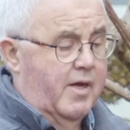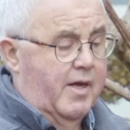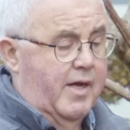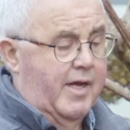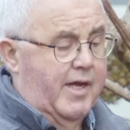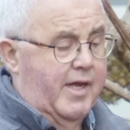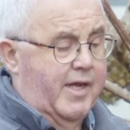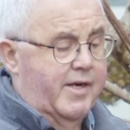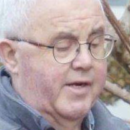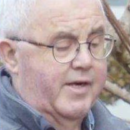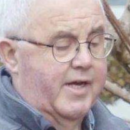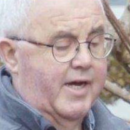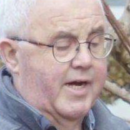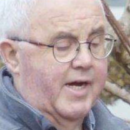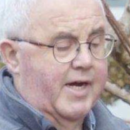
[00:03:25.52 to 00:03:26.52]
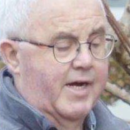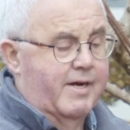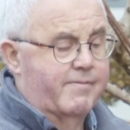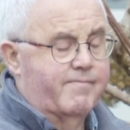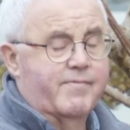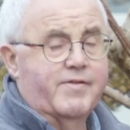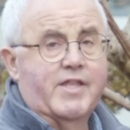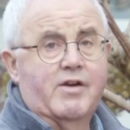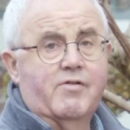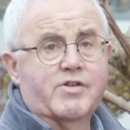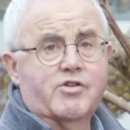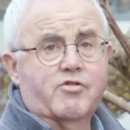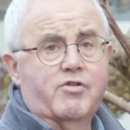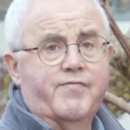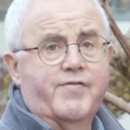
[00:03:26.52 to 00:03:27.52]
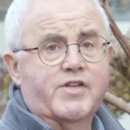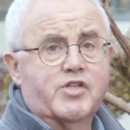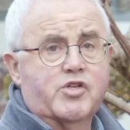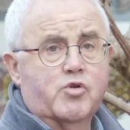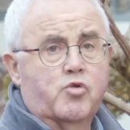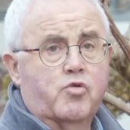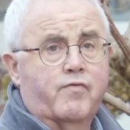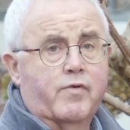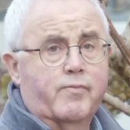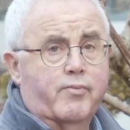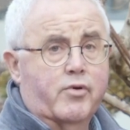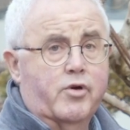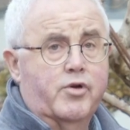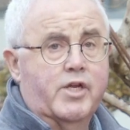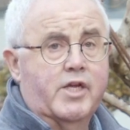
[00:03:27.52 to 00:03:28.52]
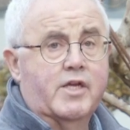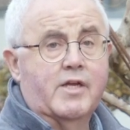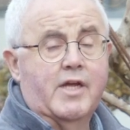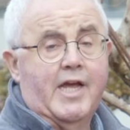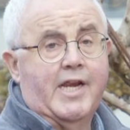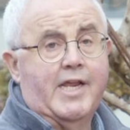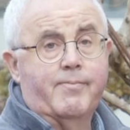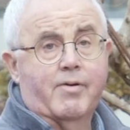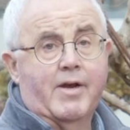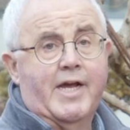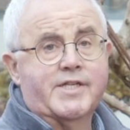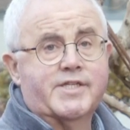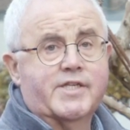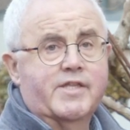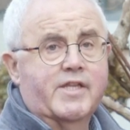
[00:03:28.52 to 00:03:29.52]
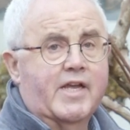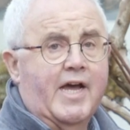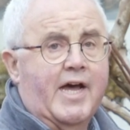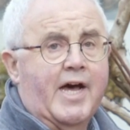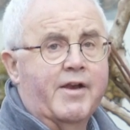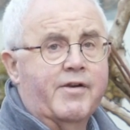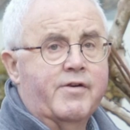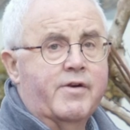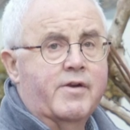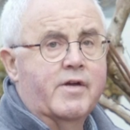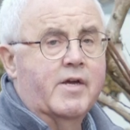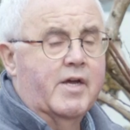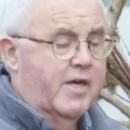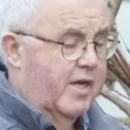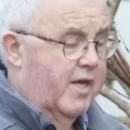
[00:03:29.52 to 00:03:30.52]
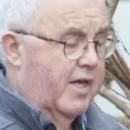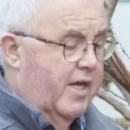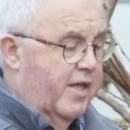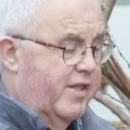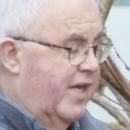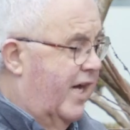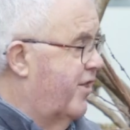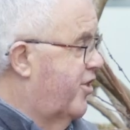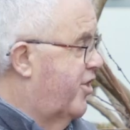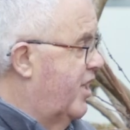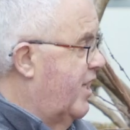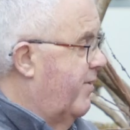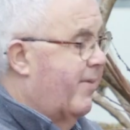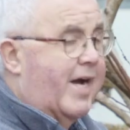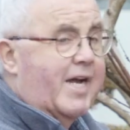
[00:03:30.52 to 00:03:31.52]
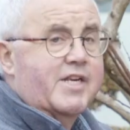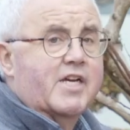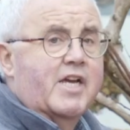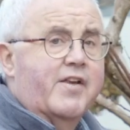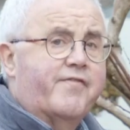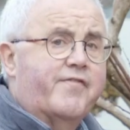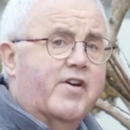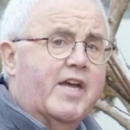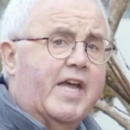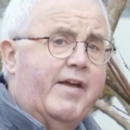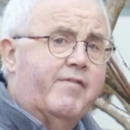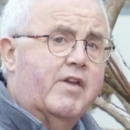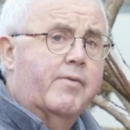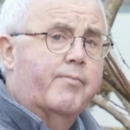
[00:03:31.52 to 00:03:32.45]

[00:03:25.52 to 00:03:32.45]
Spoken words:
and they're a terrific tool for pruning any plants in the garden. The other thing you may need for heavier